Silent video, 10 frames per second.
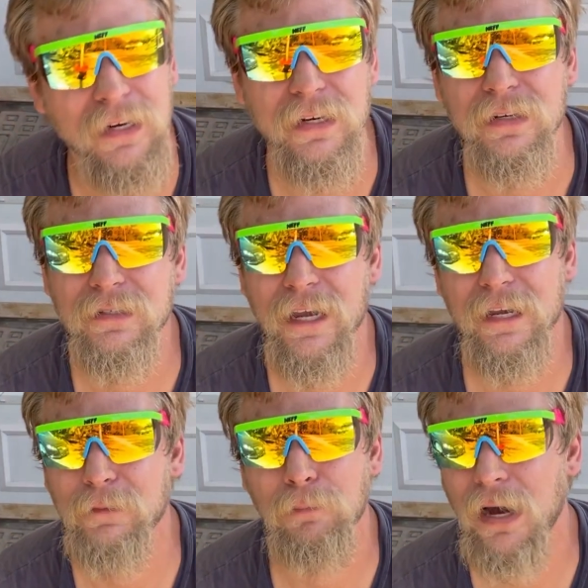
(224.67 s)
didn't
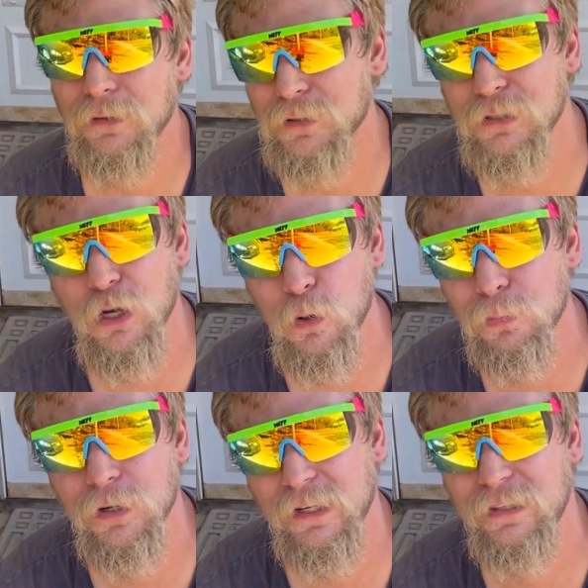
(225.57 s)
take bottles of soap
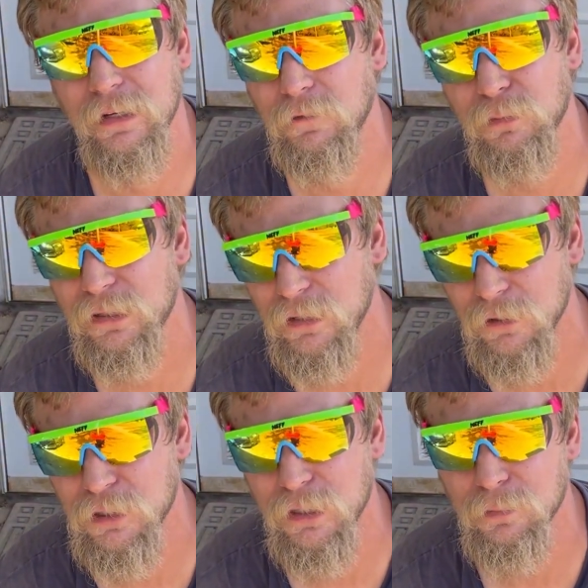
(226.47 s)
or anything from the
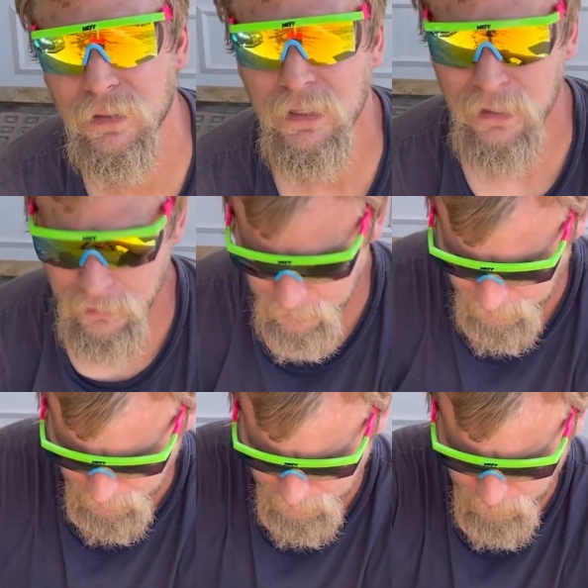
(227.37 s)
dealership.
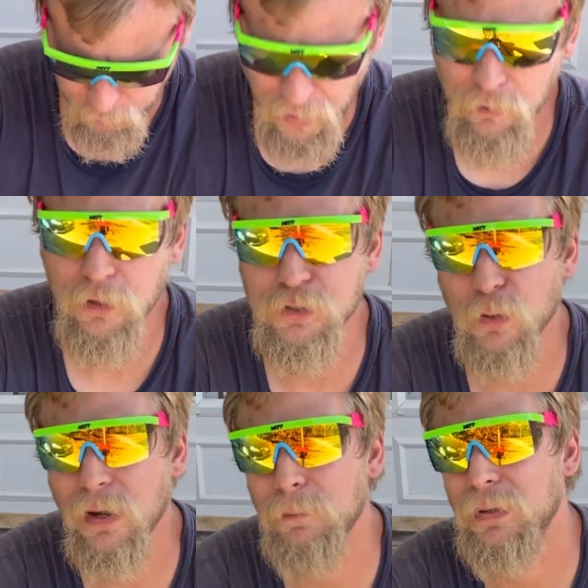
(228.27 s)
I would also
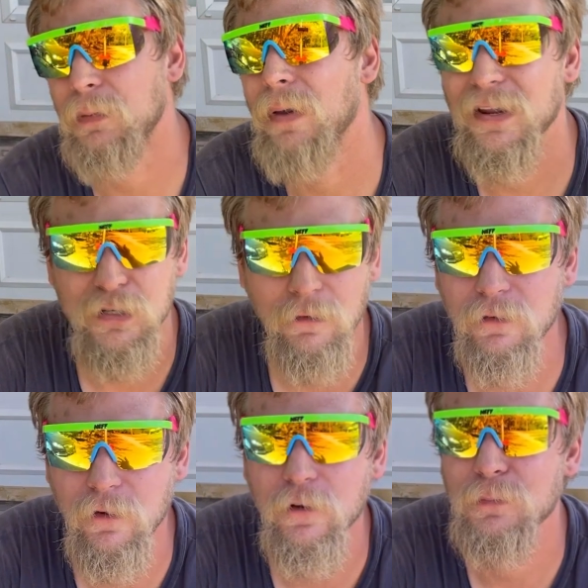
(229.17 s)
buy pig mats off
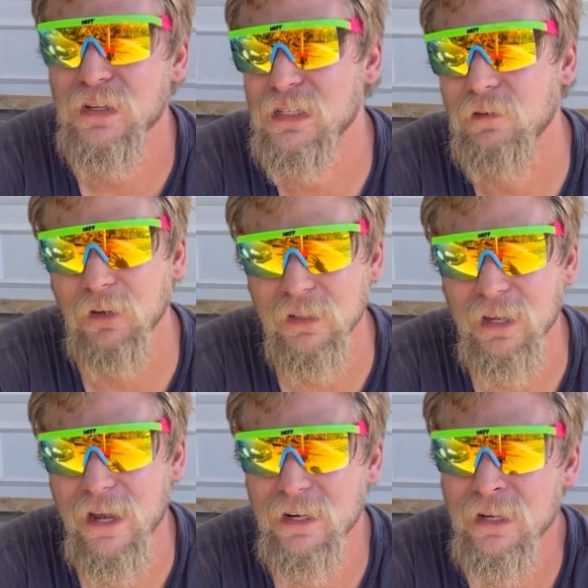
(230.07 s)
of them and stuff like
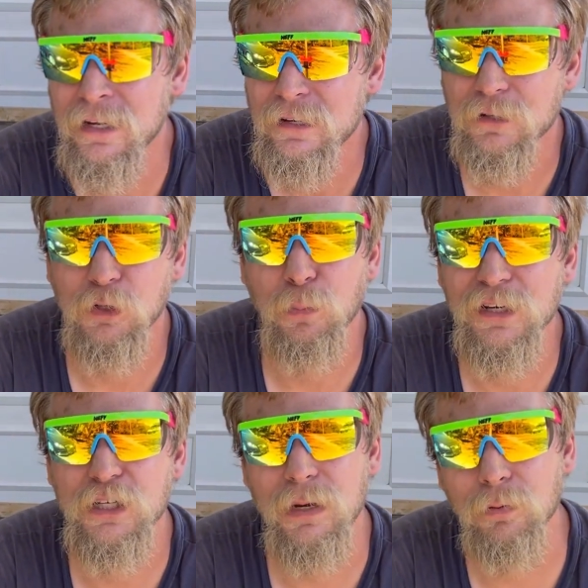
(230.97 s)
that. A little
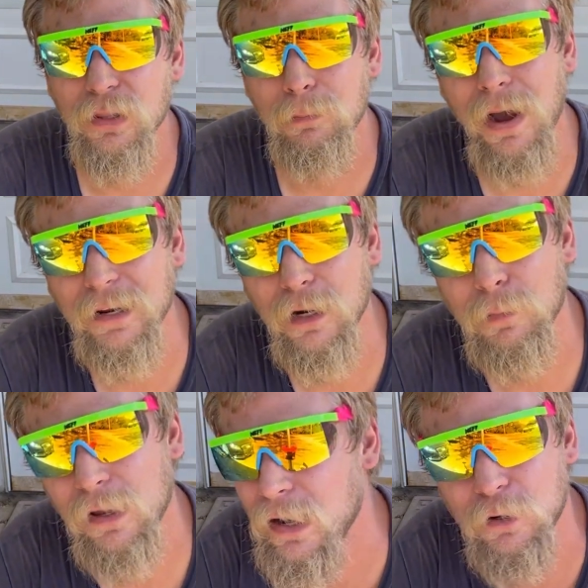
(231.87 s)
bit cheaper than buying it on
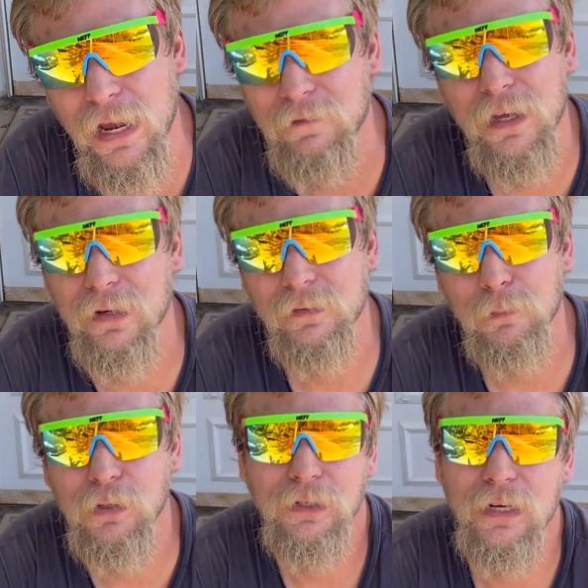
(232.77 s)
my, I don't have that
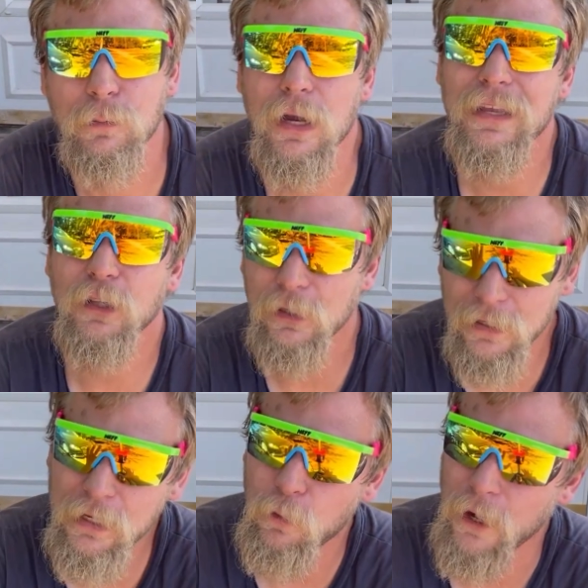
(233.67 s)
ability anymore.
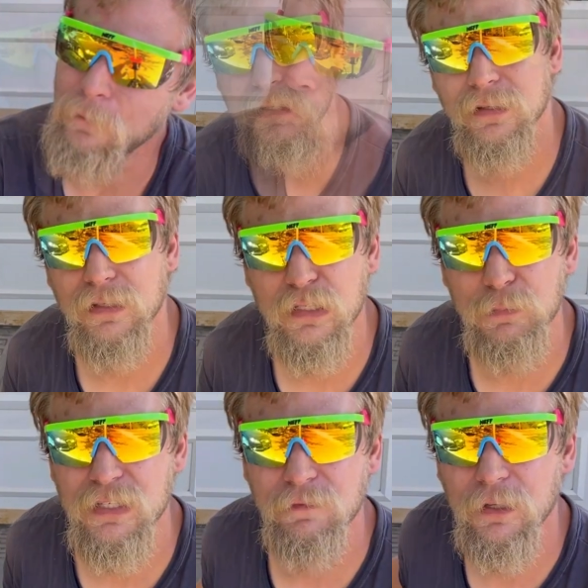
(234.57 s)
Anyway, this isn't
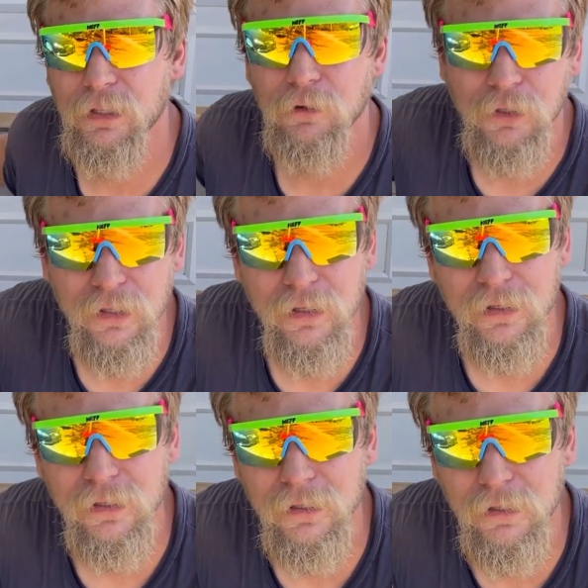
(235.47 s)
specifically really
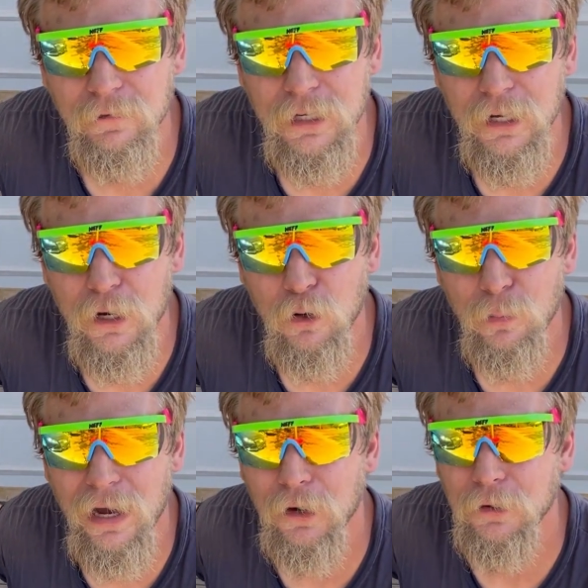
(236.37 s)
the video
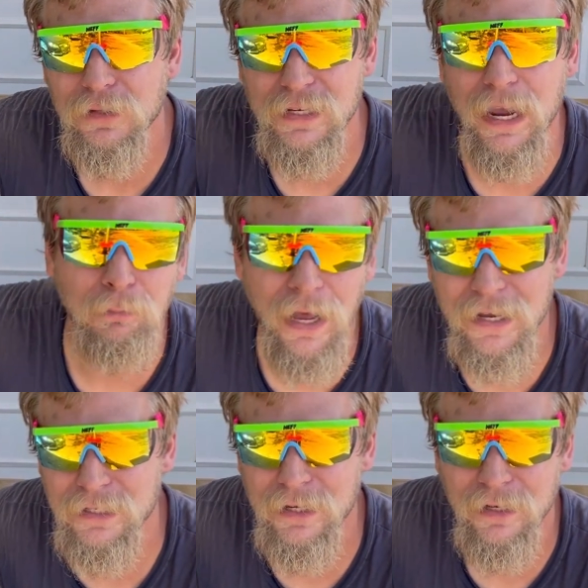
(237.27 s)
about
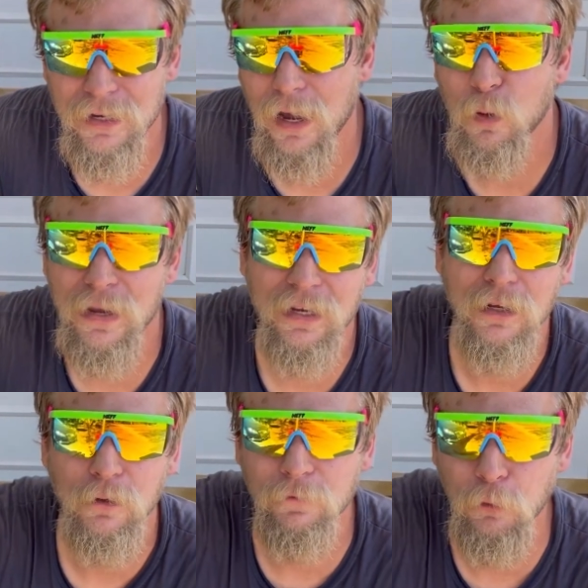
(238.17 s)
sandblasting, and I'll make
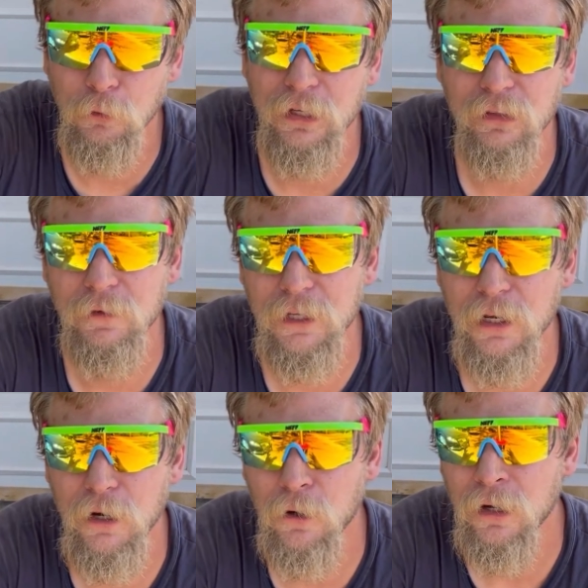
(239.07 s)
another full-length
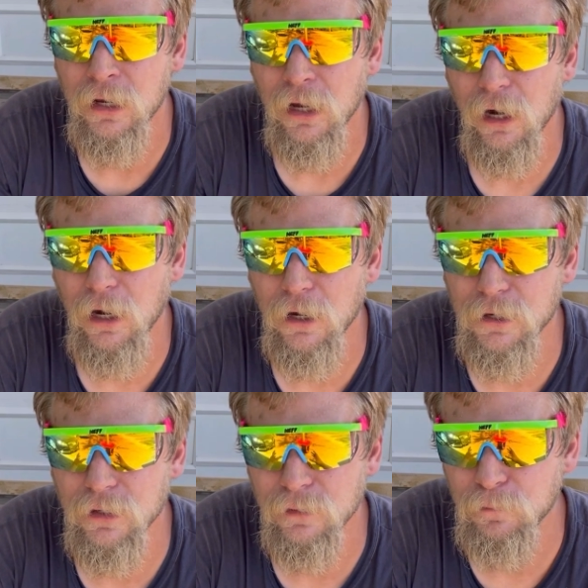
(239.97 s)
video
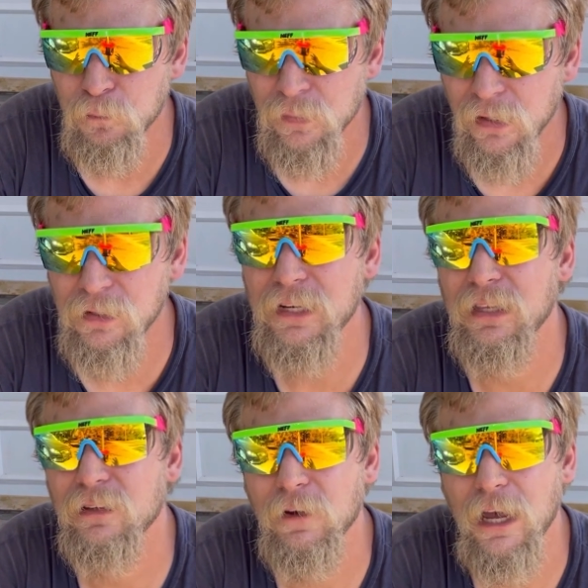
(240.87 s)
on
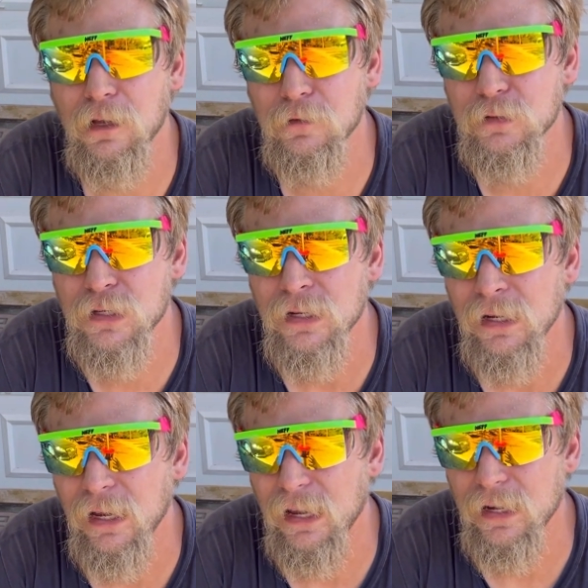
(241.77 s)
cleaning the valves
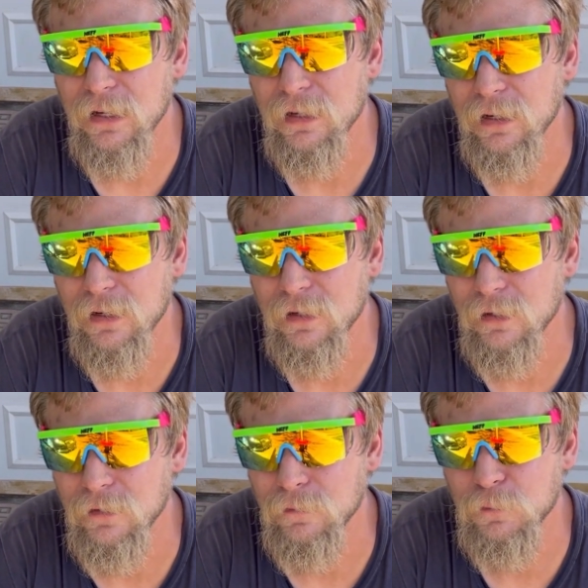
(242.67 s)

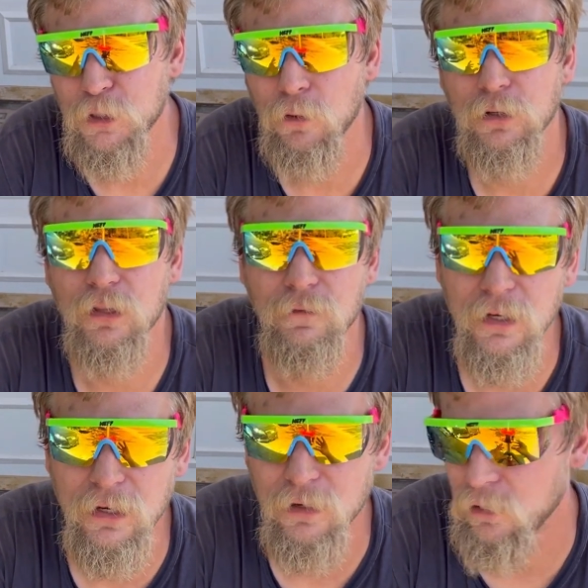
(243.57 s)
and showing you the
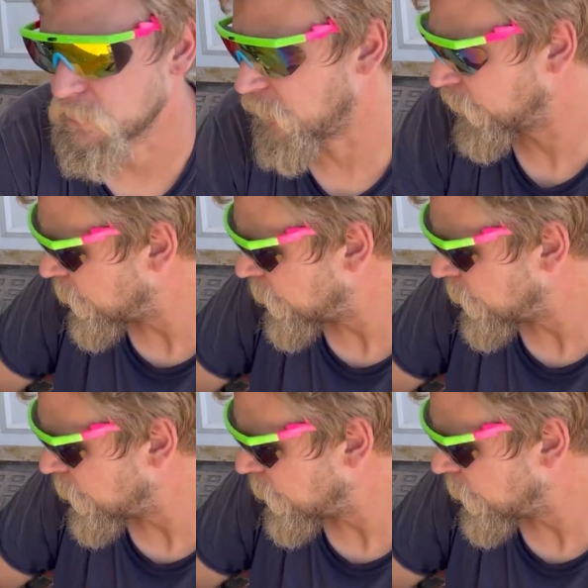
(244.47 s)
fitting and all that.